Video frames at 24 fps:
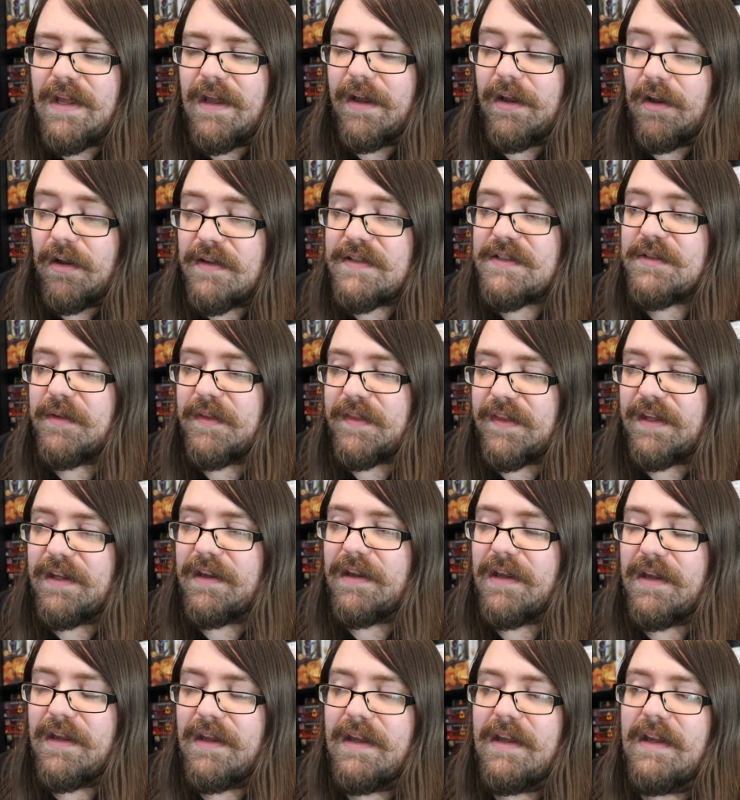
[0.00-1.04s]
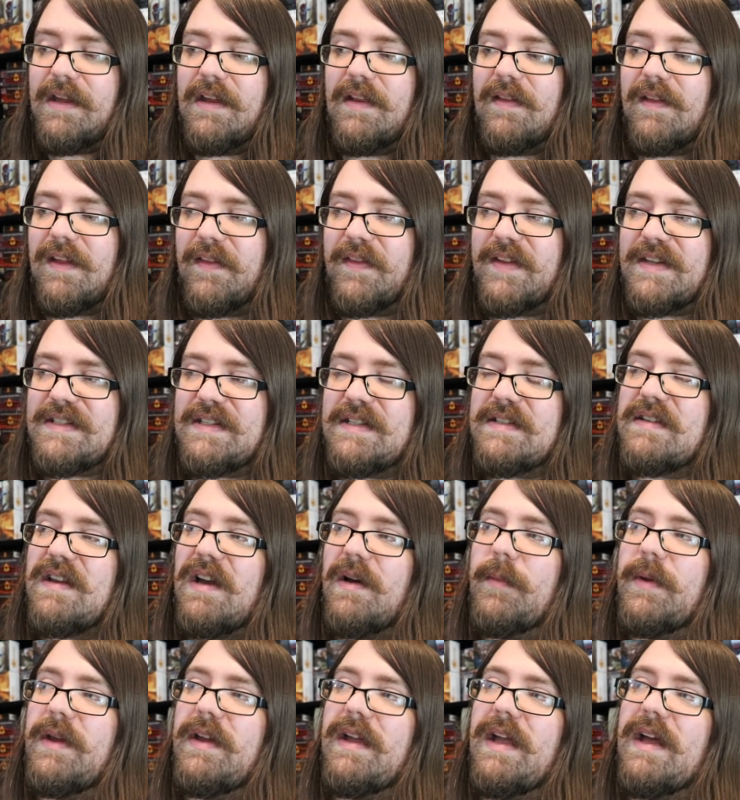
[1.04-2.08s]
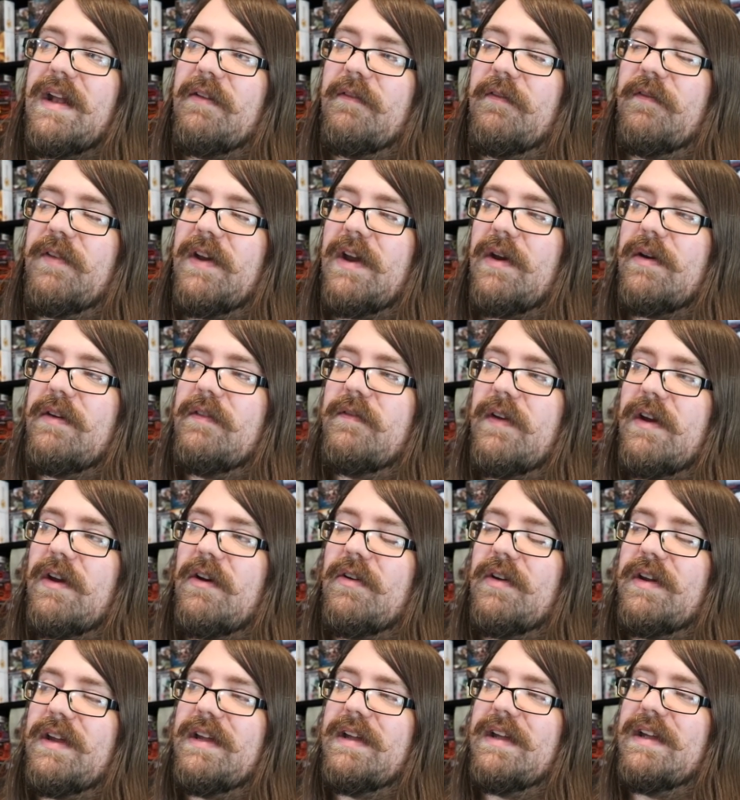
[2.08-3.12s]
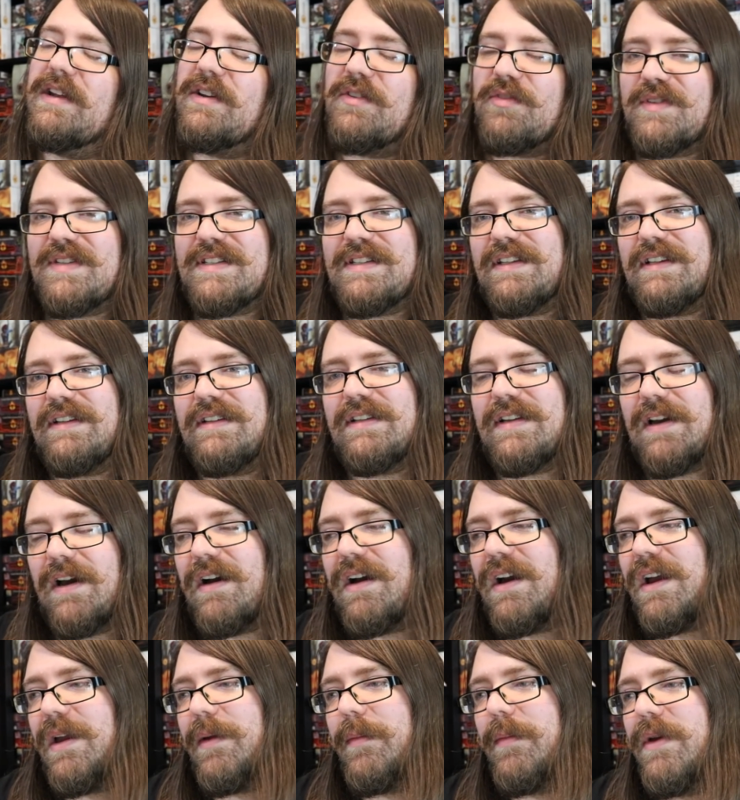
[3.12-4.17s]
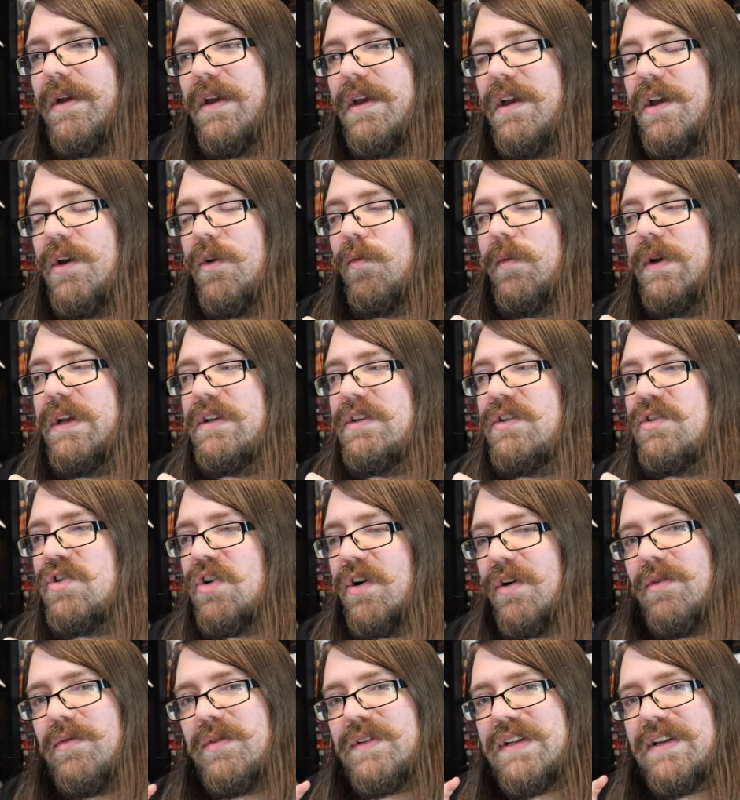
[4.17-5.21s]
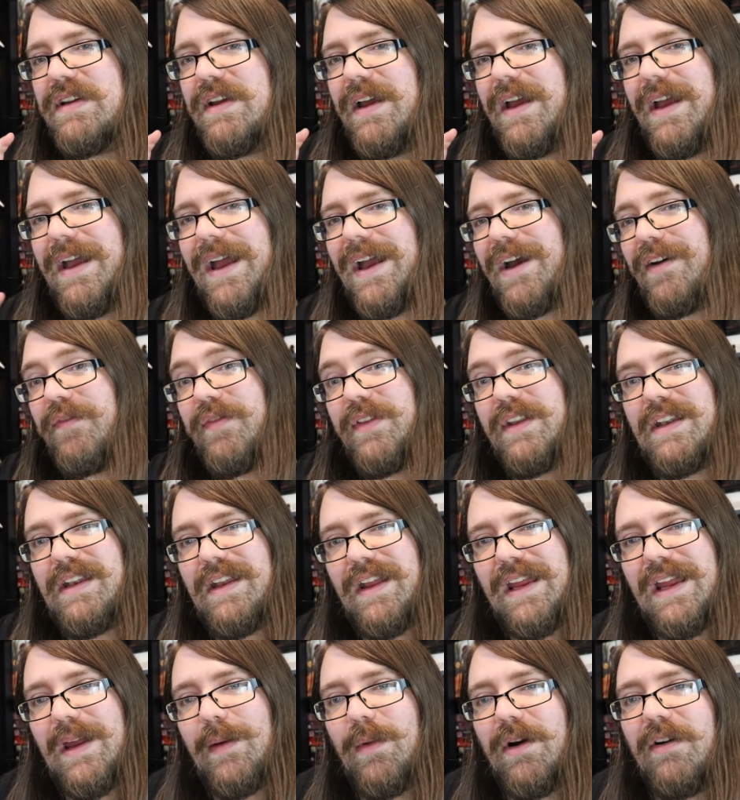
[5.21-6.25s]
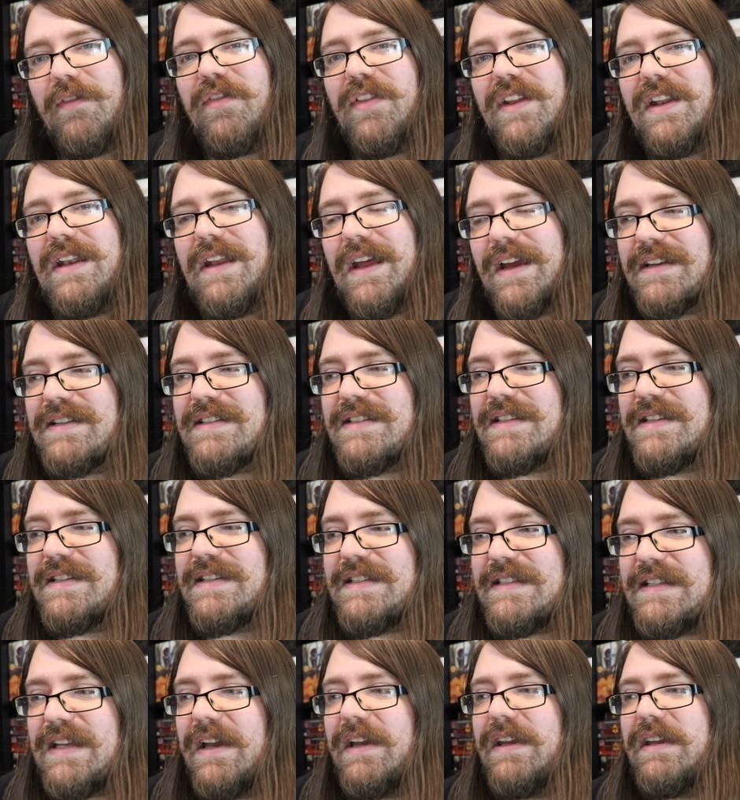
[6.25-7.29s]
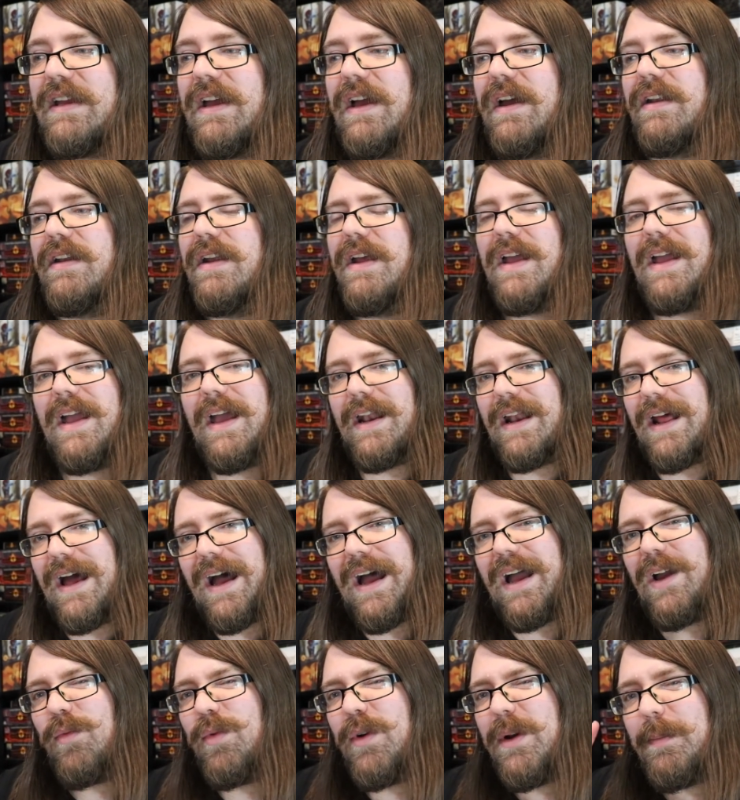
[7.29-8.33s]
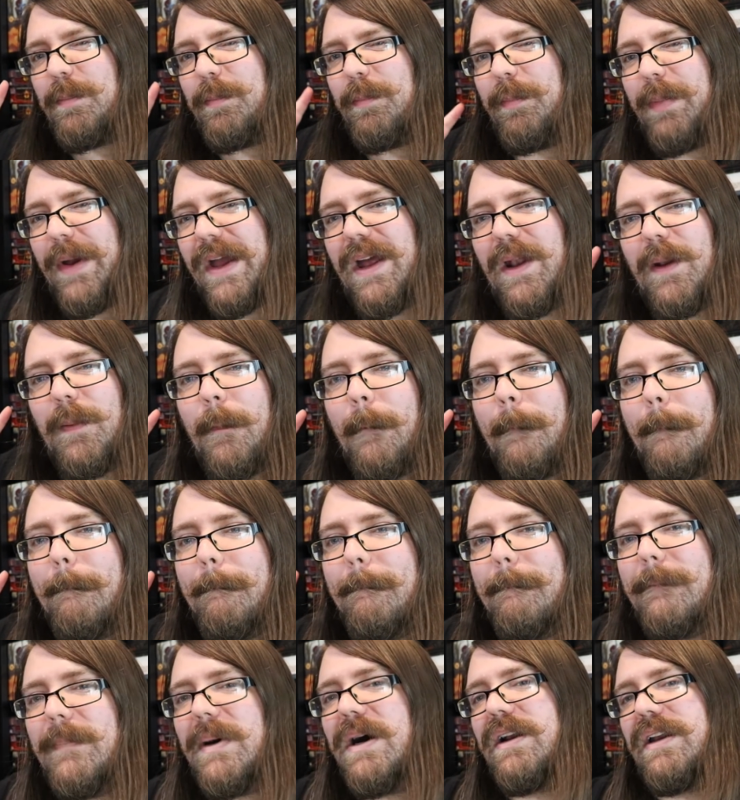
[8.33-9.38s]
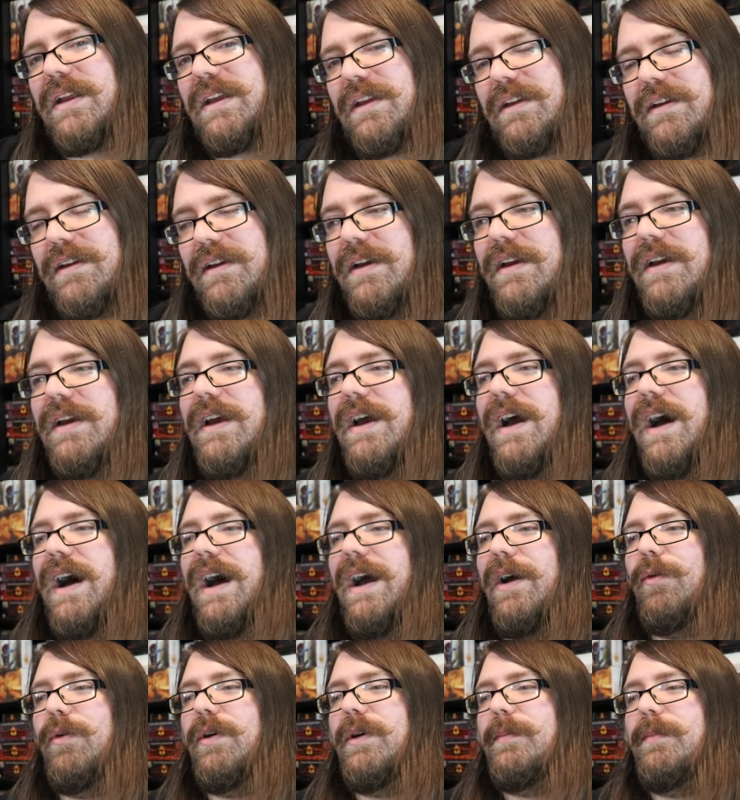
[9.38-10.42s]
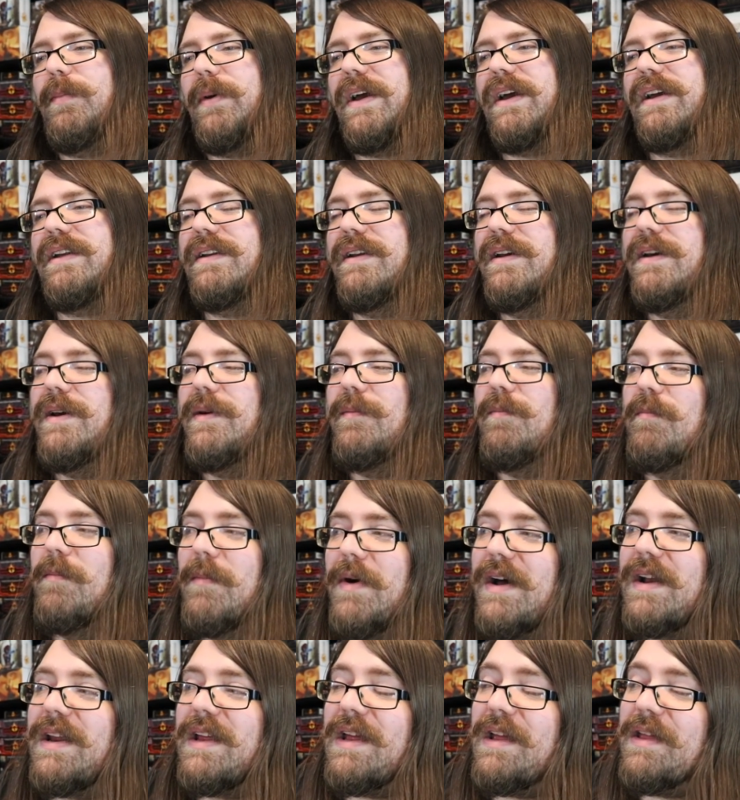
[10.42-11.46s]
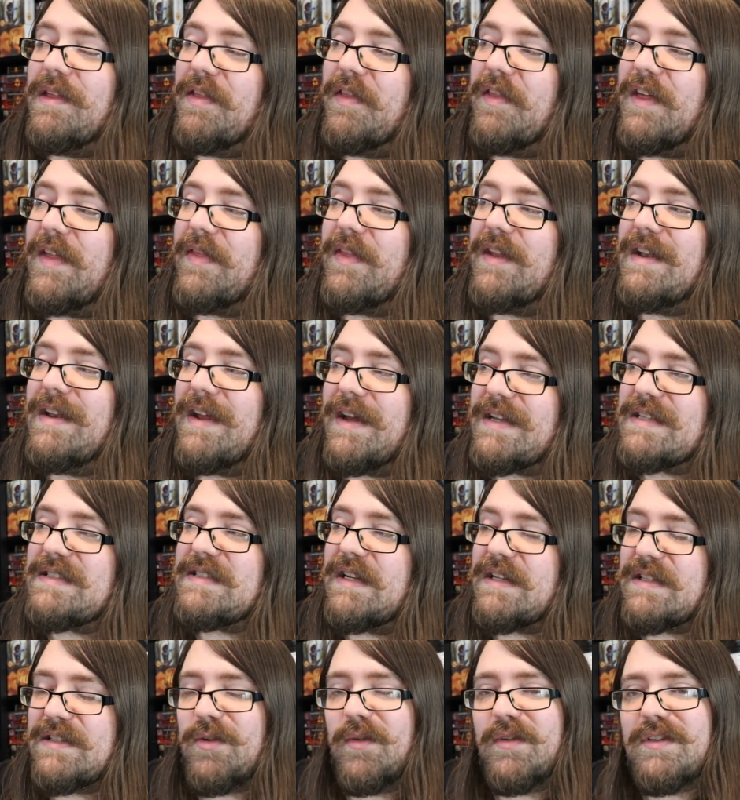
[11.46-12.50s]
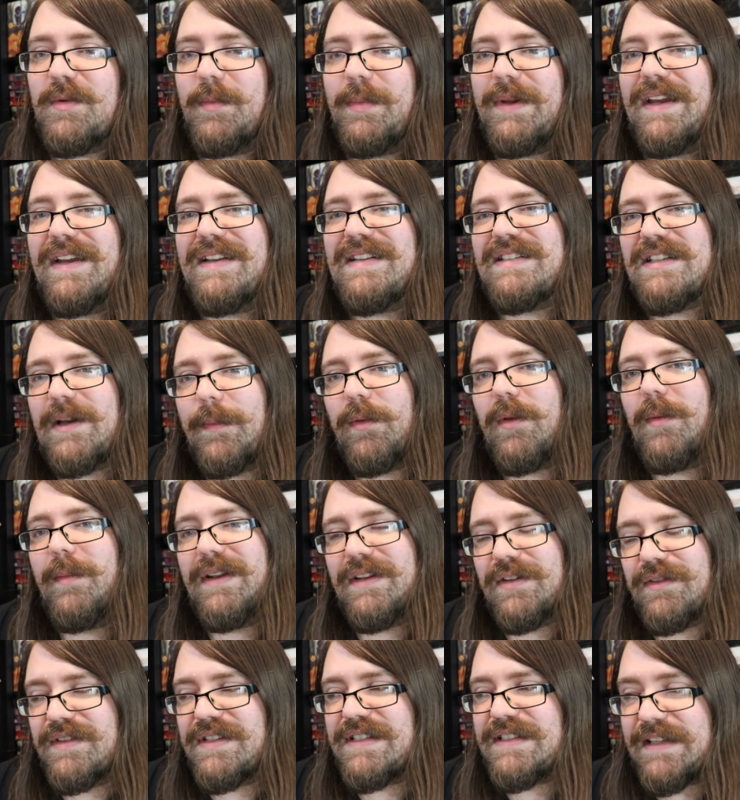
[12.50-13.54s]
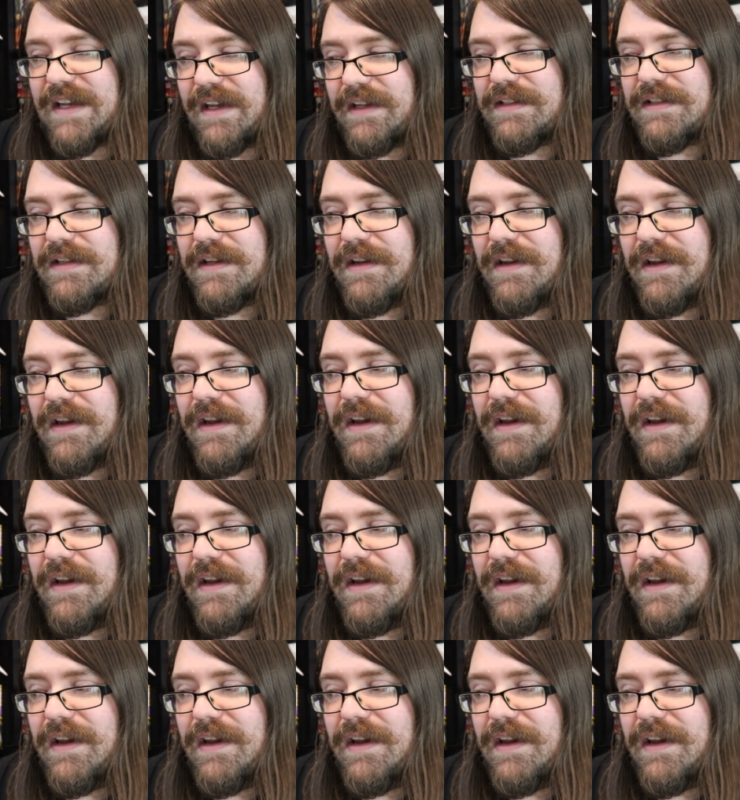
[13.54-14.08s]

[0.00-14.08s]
I also think that this is coming at a very, very interesting time. We don't have the name of the next set yet, and I would bet money, I would bet money that the next set is going to be a supplemental set.